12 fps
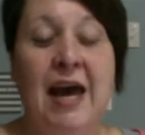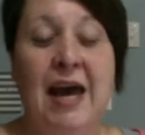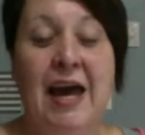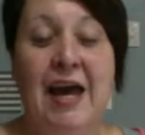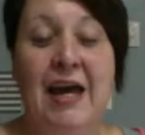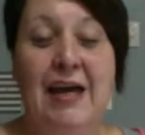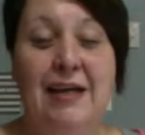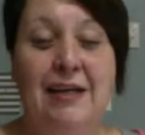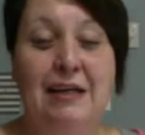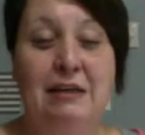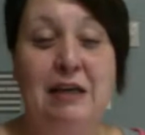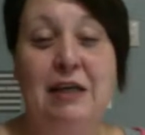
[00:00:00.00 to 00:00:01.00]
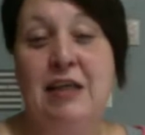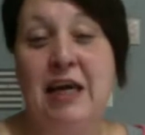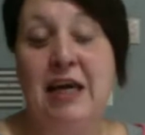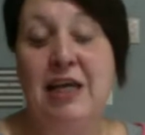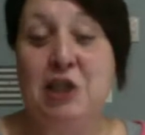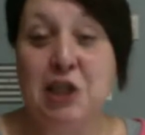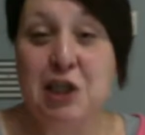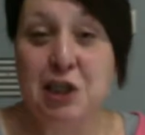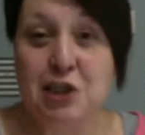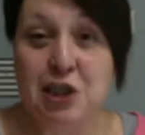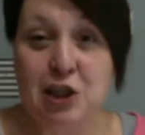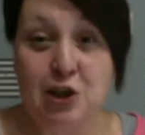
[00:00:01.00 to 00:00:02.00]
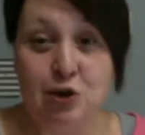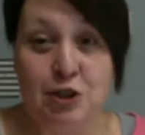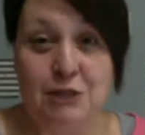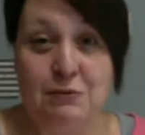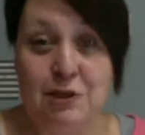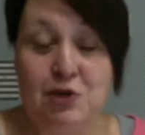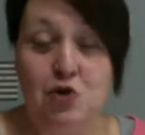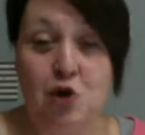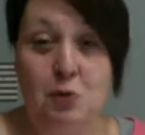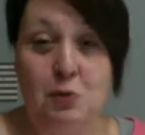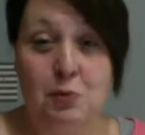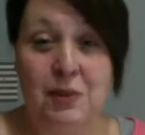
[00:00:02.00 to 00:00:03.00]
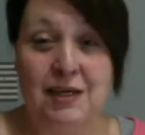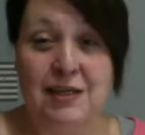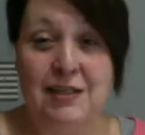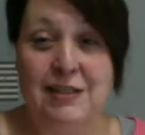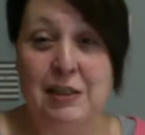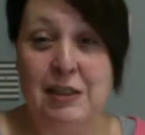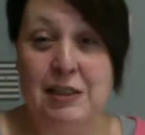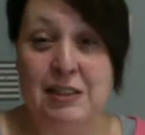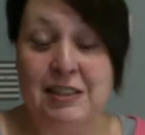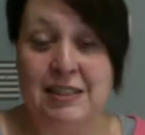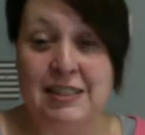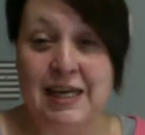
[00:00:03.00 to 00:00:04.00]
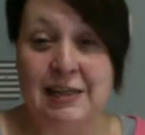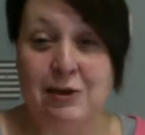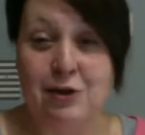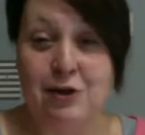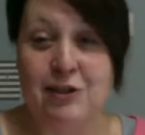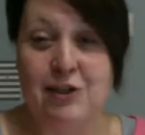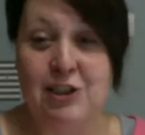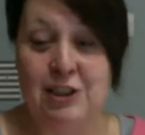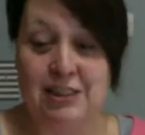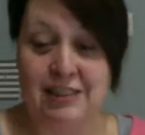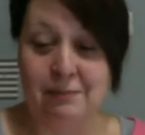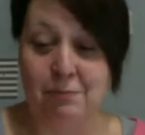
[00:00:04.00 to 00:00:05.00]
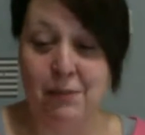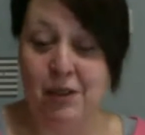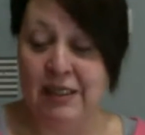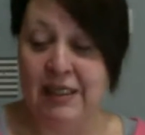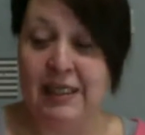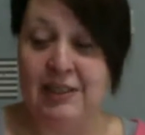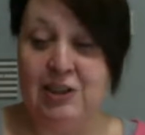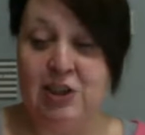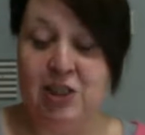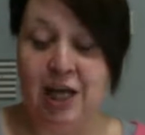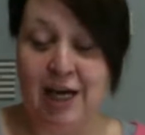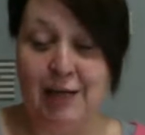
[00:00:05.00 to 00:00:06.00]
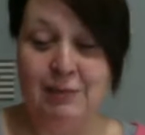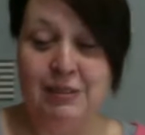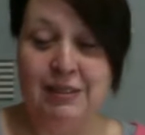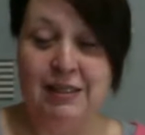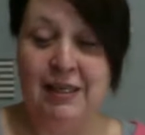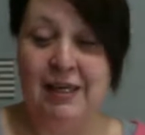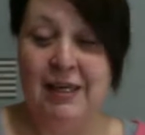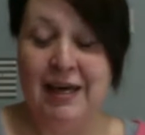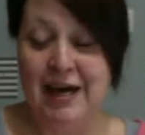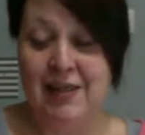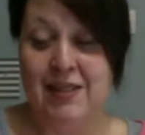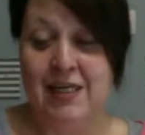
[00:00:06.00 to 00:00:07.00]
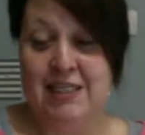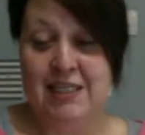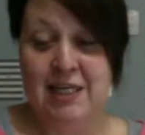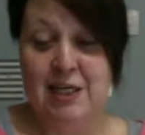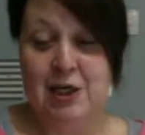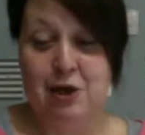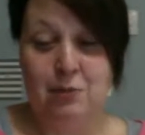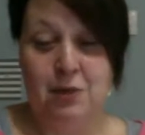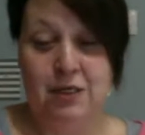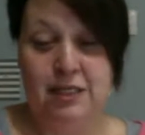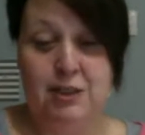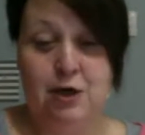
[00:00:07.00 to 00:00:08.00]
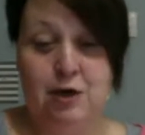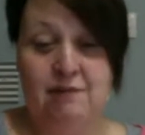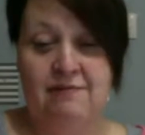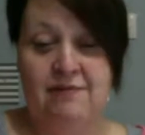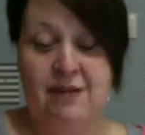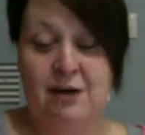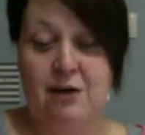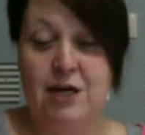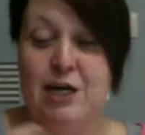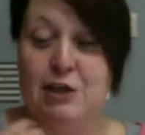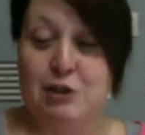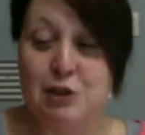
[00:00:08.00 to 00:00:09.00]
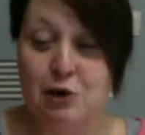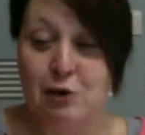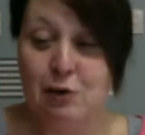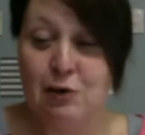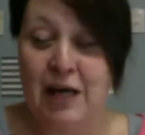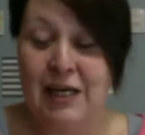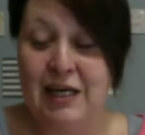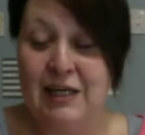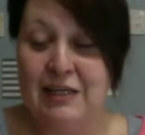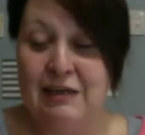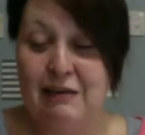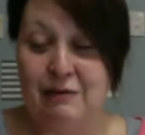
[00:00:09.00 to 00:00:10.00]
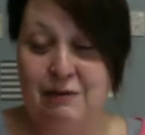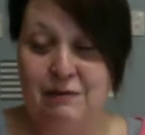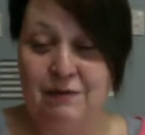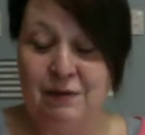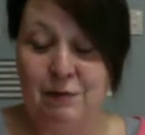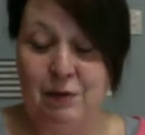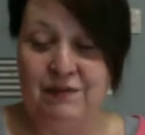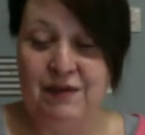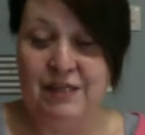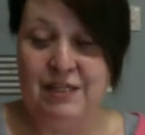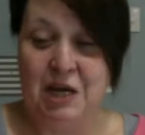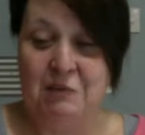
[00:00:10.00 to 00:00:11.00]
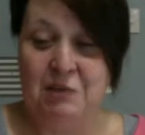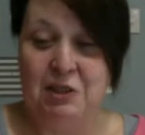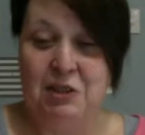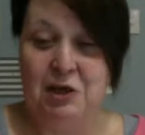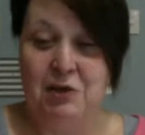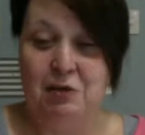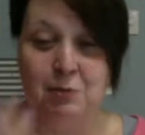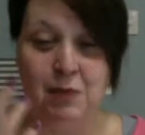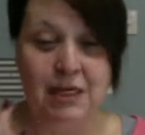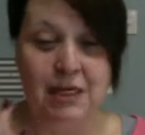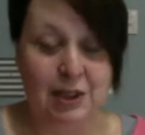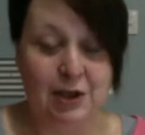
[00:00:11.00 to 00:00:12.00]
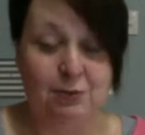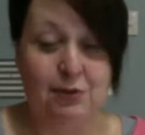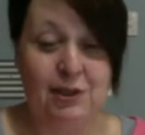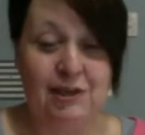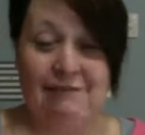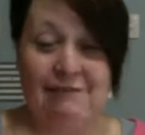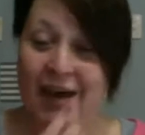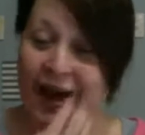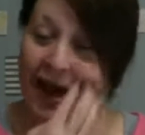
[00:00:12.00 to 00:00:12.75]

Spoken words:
and I guess she knew she was in trouble because Alicia sat there and she said Monkey, she typed it, and the next thing you know, Monkey's off there. So we FaceTime each other. I'm like, can you believe that?